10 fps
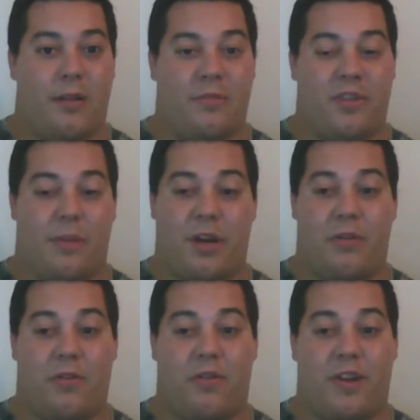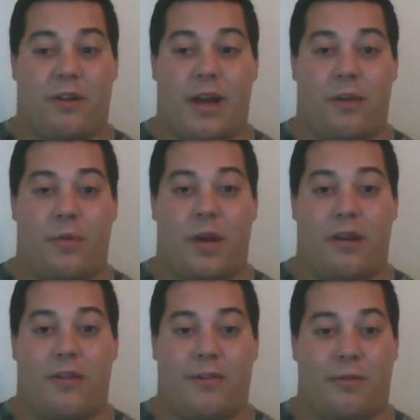somebody who's figured out a way
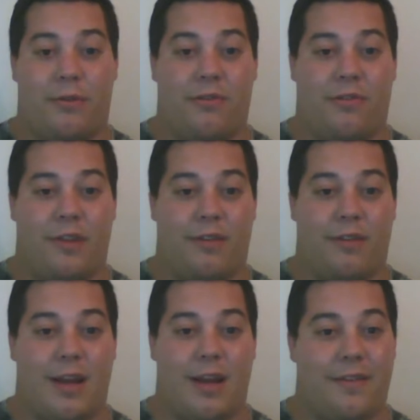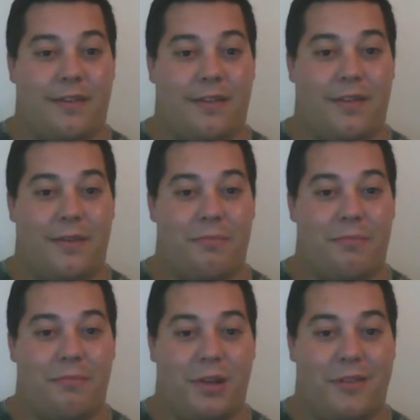to use the internet to get some
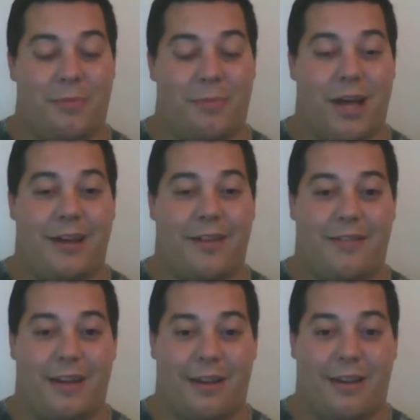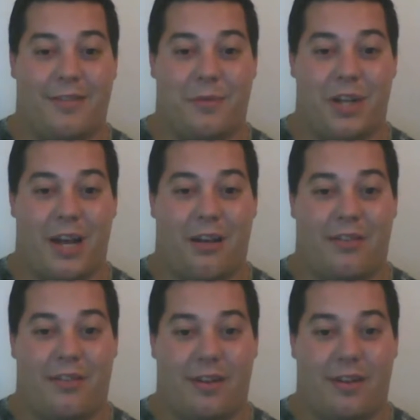likes there and some shares